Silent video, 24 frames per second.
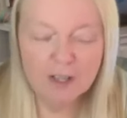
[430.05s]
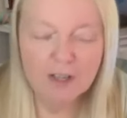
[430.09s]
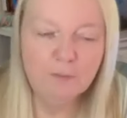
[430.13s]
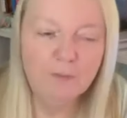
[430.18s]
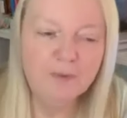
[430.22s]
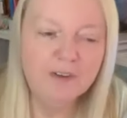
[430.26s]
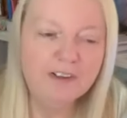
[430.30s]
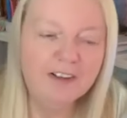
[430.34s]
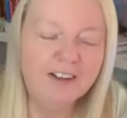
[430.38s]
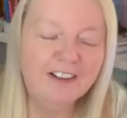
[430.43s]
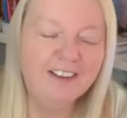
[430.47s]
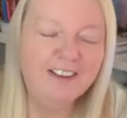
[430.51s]

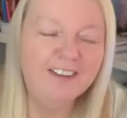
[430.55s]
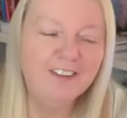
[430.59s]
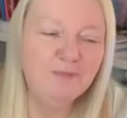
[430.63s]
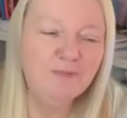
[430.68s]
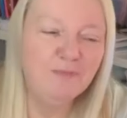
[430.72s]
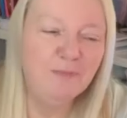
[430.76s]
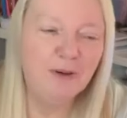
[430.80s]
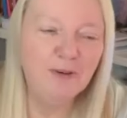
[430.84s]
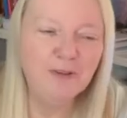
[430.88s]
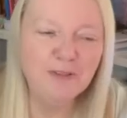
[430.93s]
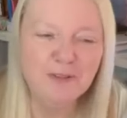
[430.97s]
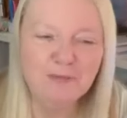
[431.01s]
When the
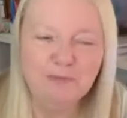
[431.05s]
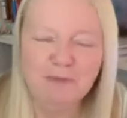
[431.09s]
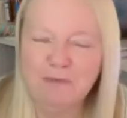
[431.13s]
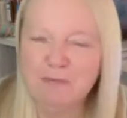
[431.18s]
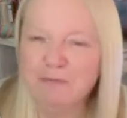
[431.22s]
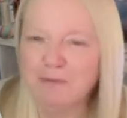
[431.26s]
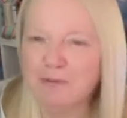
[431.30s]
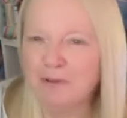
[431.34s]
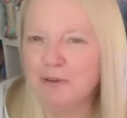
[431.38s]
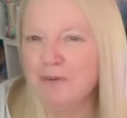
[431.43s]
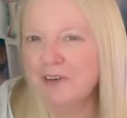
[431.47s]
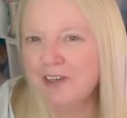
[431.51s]
postman
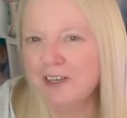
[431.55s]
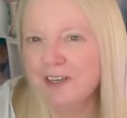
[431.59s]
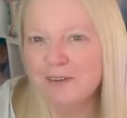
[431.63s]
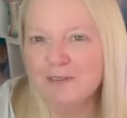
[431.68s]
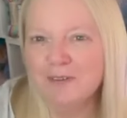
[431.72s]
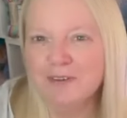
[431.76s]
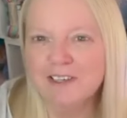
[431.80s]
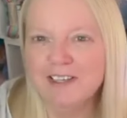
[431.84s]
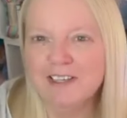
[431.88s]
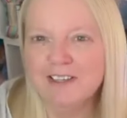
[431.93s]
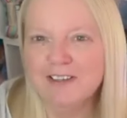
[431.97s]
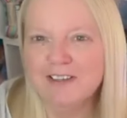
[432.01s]
brought it,
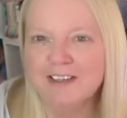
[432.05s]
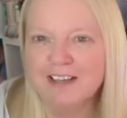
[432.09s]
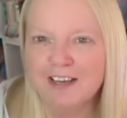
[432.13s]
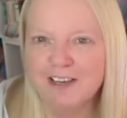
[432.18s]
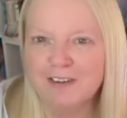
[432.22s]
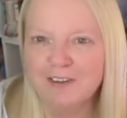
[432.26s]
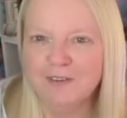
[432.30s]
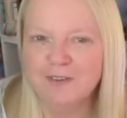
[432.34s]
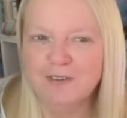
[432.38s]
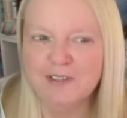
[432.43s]
when he gave,